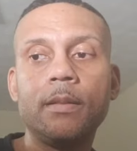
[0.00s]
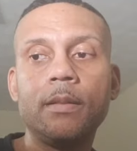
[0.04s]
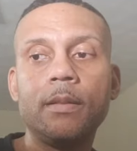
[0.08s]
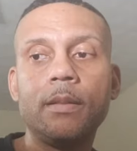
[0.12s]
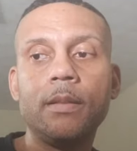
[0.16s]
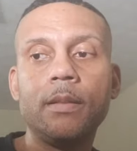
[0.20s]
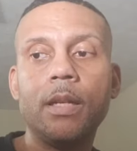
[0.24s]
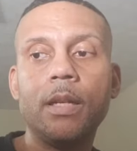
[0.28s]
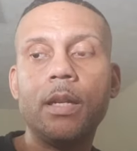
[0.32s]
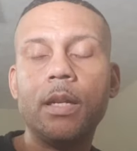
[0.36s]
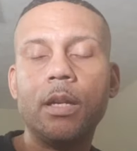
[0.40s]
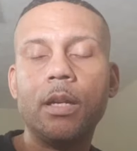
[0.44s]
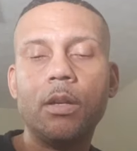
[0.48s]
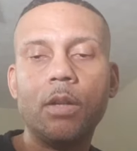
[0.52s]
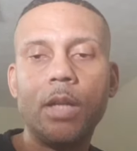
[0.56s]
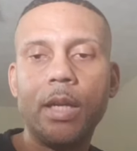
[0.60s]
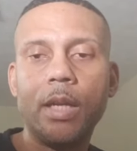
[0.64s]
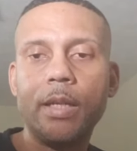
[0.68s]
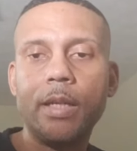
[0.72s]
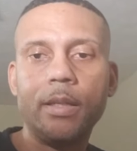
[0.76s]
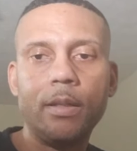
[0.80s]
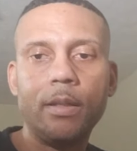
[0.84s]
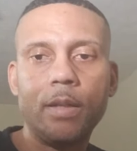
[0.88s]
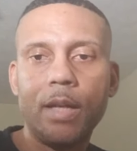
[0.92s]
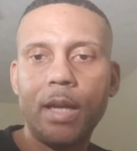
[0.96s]

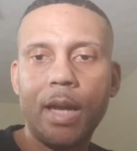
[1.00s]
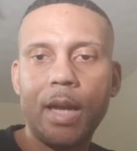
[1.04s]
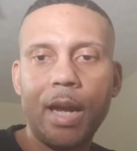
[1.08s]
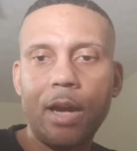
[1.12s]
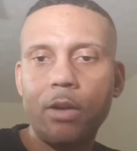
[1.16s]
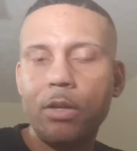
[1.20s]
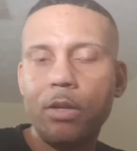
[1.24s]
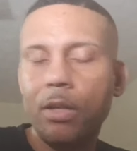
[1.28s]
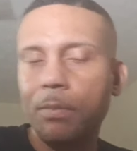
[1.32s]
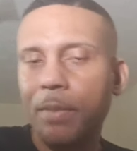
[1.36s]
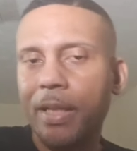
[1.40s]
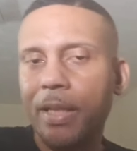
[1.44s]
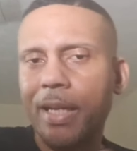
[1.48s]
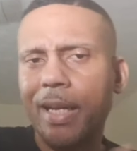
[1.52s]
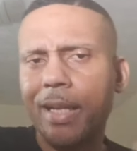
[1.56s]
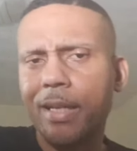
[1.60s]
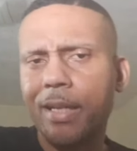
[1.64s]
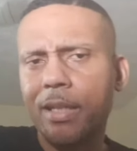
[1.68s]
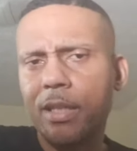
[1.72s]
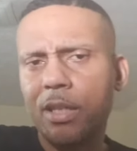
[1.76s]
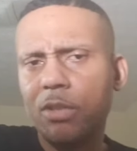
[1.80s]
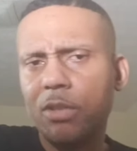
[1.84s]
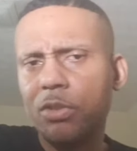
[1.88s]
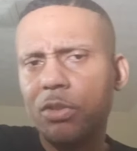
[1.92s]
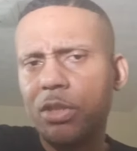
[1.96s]
like how come they got to
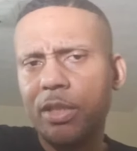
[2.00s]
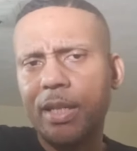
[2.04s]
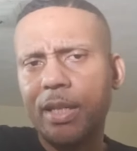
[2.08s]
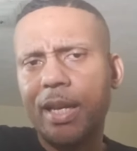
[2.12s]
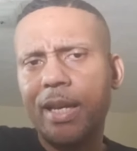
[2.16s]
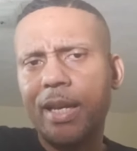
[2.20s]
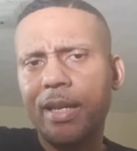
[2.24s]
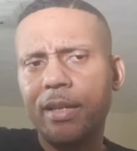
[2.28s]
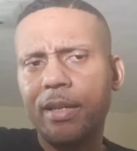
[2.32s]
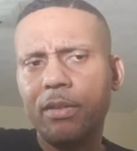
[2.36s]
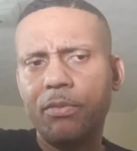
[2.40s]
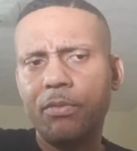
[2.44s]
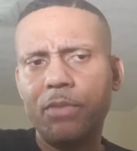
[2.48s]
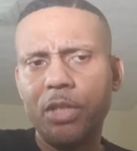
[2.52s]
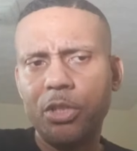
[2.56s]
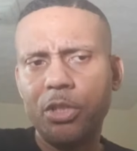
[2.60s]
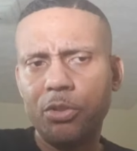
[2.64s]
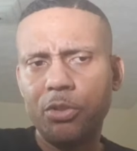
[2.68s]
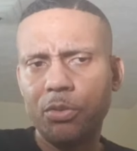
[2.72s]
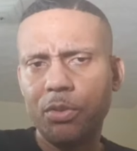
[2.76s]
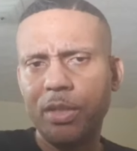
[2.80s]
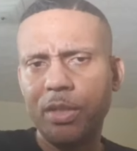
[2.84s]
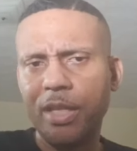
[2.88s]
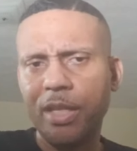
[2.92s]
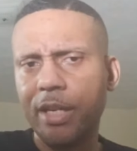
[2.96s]
go to that
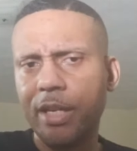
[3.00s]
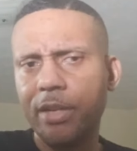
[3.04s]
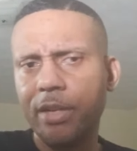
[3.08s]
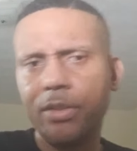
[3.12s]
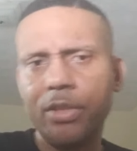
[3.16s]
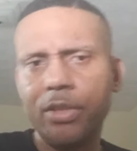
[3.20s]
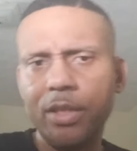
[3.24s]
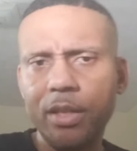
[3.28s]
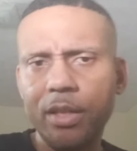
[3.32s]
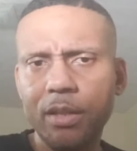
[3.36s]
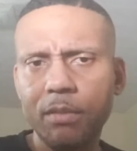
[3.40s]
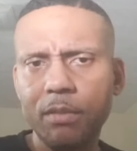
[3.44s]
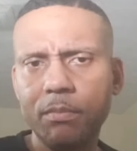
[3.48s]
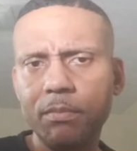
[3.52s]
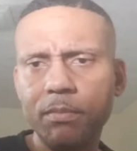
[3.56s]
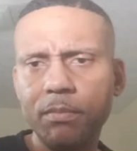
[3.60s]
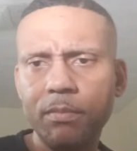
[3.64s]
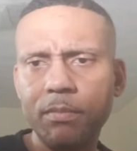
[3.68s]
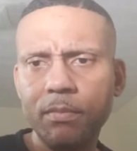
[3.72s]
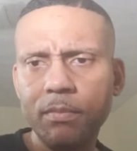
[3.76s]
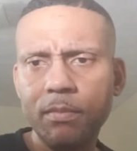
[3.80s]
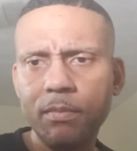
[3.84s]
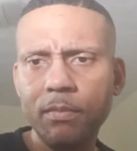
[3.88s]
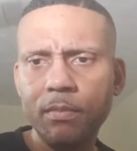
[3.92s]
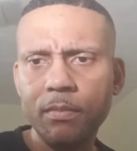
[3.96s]
individual and hear them
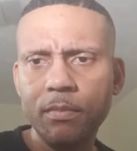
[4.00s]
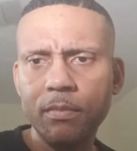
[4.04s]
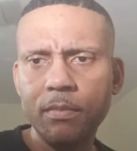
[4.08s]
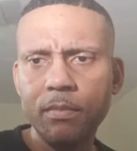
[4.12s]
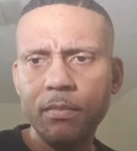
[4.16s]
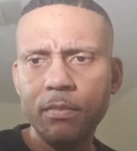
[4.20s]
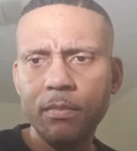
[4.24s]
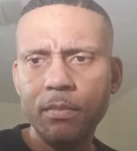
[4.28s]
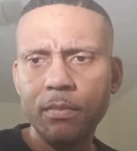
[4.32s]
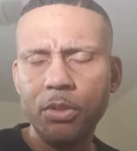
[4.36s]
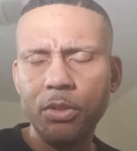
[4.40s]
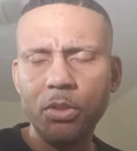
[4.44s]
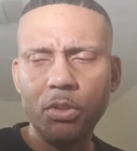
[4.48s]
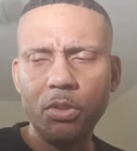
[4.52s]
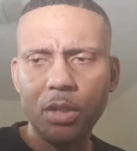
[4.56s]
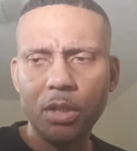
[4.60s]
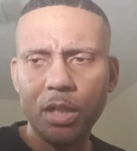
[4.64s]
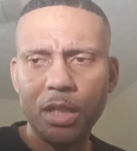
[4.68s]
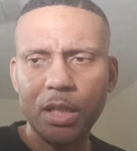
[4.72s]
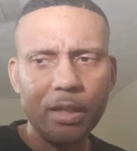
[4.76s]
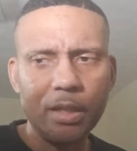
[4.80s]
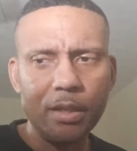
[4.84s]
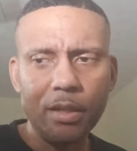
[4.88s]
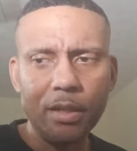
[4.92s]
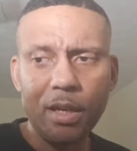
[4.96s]
do all
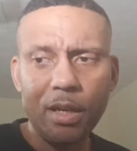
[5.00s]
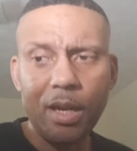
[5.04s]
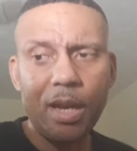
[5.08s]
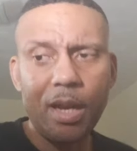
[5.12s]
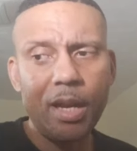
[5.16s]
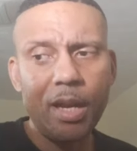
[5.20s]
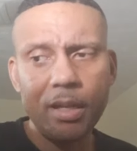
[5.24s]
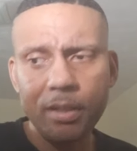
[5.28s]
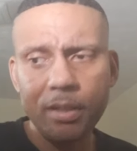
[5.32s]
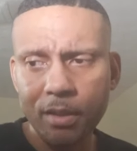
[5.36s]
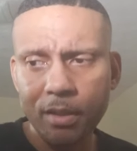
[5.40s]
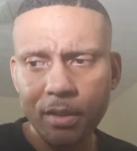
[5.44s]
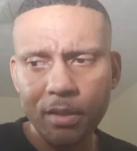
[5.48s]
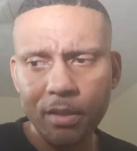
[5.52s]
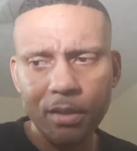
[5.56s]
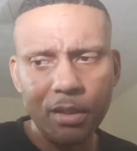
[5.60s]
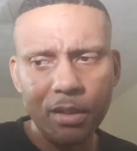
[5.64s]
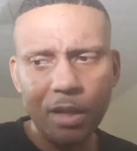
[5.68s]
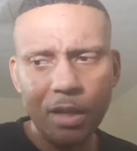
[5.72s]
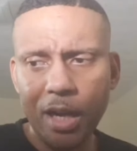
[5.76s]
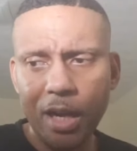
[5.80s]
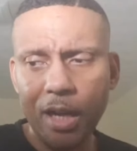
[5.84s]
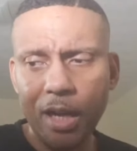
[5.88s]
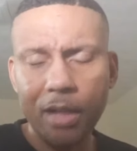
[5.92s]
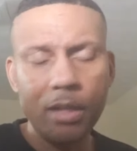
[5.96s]
that,
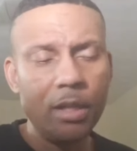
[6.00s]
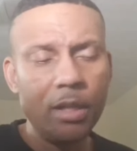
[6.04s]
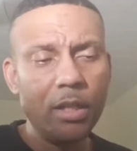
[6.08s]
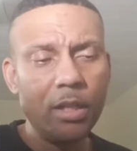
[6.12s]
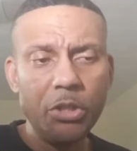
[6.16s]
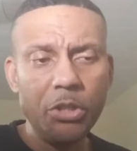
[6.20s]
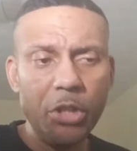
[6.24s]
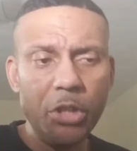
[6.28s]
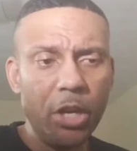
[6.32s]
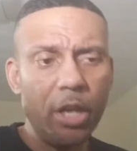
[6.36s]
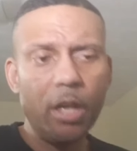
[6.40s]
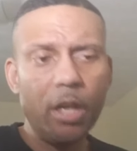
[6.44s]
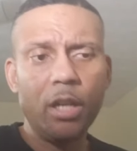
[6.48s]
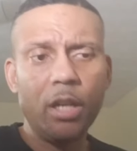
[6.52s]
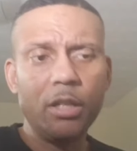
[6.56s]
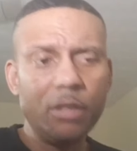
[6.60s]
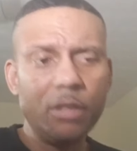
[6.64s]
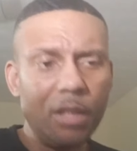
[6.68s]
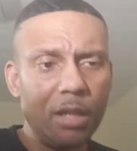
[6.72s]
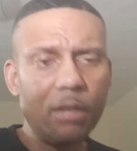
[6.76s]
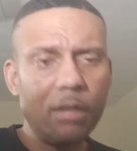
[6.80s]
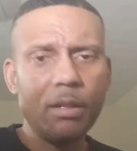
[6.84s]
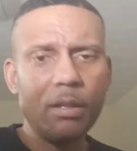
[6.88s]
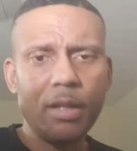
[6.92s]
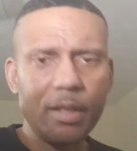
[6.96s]
yeah,
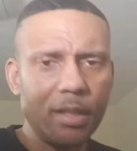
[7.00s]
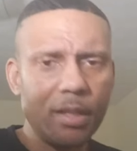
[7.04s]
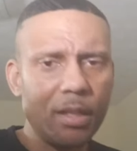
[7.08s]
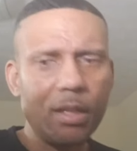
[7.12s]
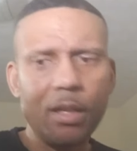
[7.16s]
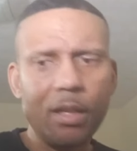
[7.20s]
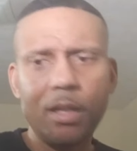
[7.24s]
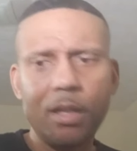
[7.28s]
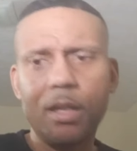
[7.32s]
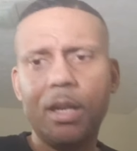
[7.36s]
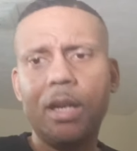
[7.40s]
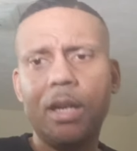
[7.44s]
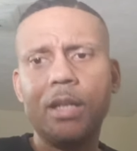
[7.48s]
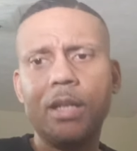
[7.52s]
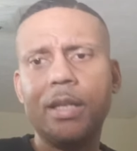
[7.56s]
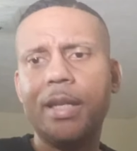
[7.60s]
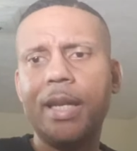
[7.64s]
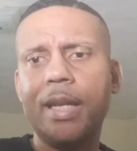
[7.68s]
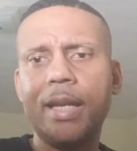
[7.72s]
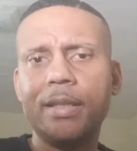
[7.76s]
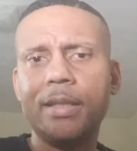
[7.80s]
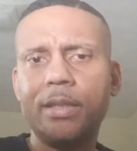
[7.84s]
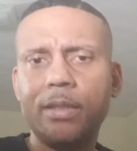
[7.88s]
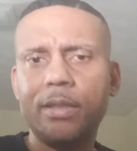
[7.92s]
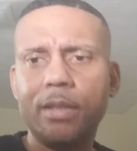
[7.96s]
all of
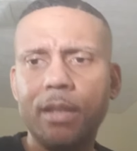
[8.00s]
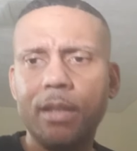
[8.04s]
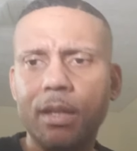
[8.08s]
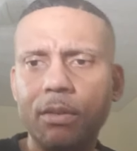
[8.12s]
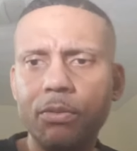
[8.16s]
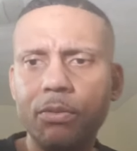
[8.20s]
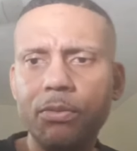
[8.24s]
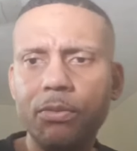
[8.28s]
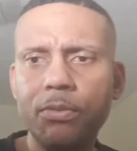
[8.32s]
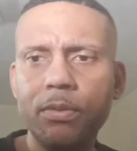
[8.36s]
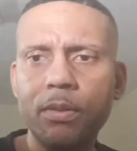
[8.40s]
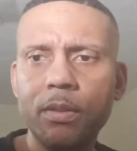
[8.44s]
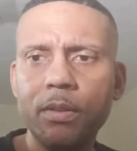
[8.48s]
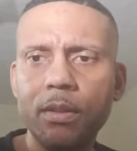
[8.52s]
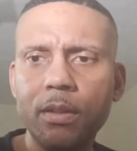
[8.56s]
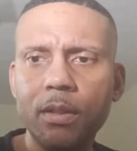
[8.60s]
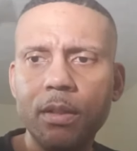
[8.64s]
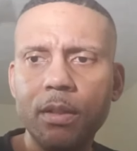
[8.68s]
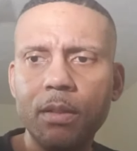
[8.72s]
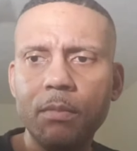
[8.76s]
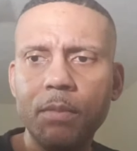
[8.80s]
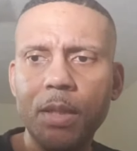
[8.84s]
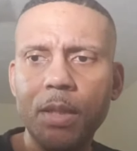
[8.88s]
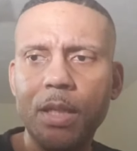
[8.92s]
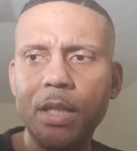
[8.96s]
that stuff?
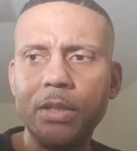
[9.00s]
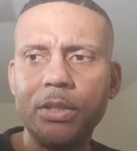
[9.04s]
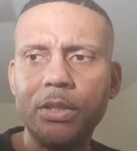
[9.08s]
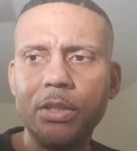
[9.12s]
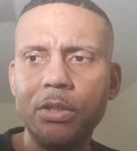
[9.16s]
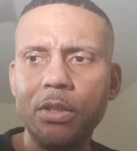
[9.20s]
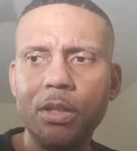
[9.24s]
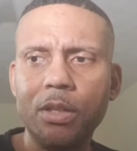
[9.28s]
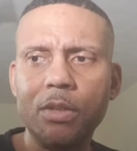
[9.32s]
Because they